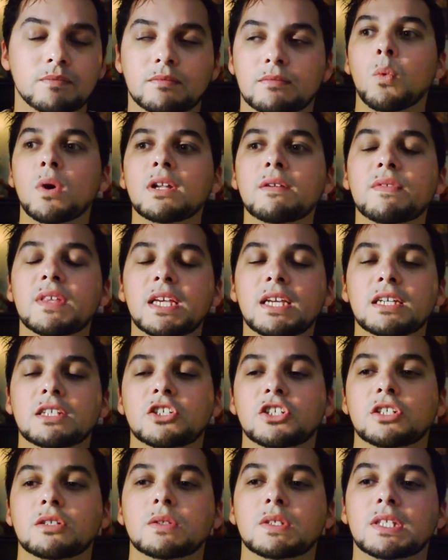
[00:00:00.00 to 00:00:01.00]
One of the
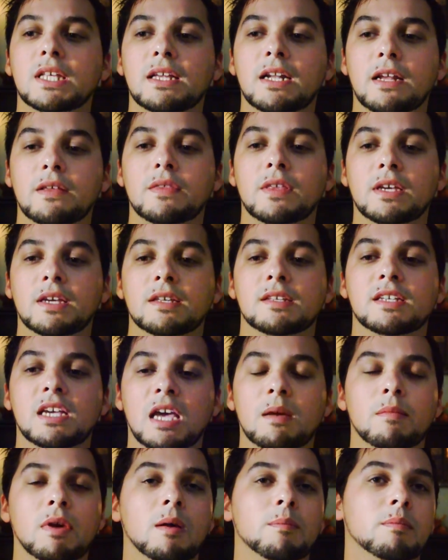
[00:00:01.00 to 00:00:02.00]
issues that I think has
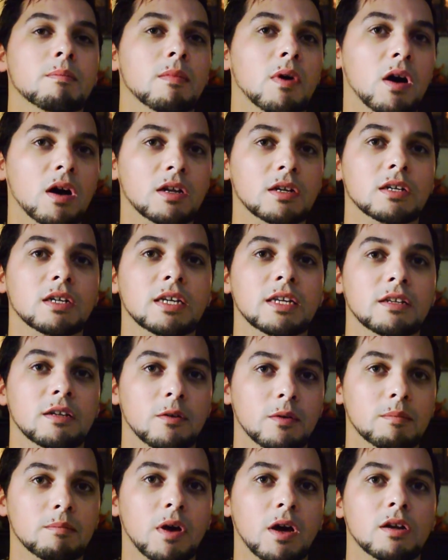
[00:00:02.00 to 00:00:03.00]
come up modern, you
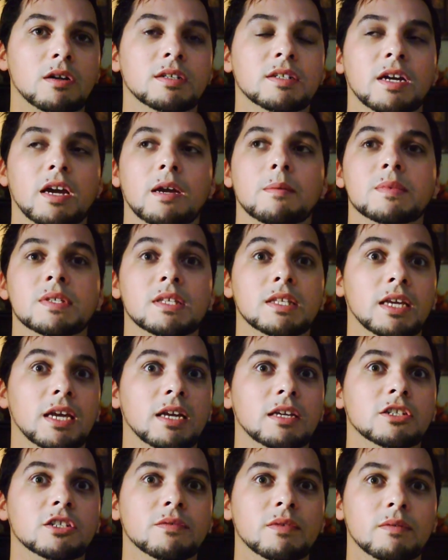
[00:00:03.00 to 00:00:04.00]
know, in modern times in the
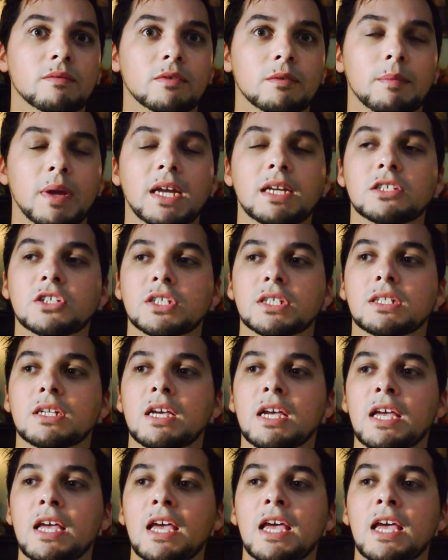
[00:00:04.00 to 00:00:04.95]
age of information